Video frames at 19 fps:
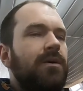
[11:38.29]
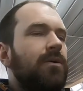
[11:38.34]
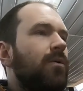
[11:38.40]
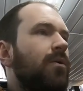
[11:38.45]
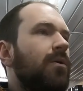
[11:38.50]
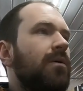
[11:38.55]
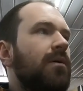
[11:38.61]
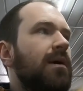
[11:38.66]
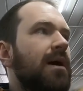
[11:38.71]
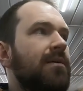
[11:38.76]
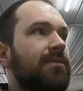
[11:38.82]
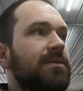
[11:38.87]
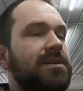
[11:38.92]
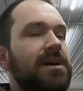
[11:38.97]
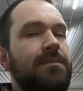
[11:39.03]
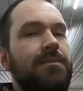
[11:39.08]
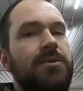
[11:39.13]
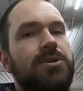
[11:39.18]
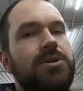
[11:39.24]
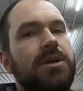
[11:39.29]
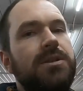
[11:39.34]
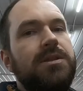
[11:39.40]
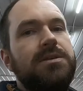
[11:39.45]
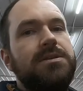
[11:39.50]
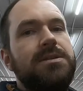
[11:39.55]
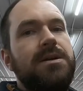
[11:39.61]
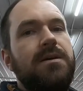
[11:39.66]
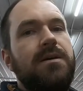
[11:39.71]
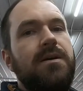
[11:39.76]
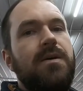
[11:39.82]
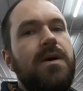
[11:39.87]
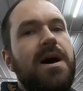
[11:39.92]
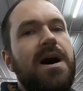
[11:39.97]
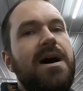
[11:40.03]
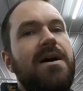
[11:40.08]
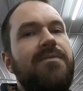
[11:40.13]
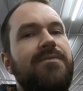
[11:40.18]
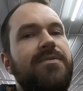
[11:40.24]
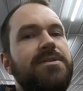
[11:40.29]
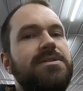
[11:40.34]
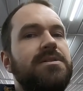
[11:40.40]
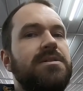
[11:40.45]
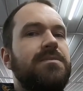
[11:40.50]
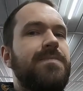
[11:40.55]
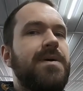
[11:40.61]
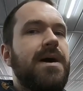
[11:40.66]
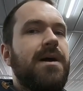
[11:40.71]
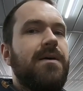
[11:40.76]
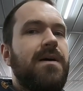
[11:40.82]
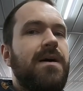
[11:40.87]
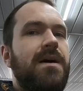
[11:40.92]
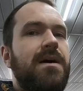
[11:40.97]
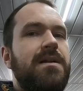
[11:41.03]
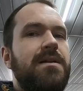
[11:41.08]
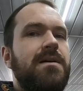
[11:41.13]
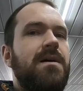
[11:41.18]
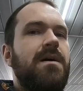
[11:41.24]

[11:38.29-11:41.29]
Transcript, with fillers: or every time you shut the stereo off and turn it back on,